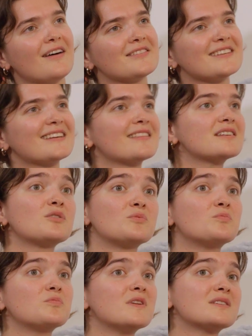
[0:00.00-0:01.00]
I was like, this could
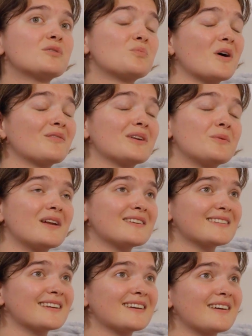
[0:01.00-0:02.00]
work really well as like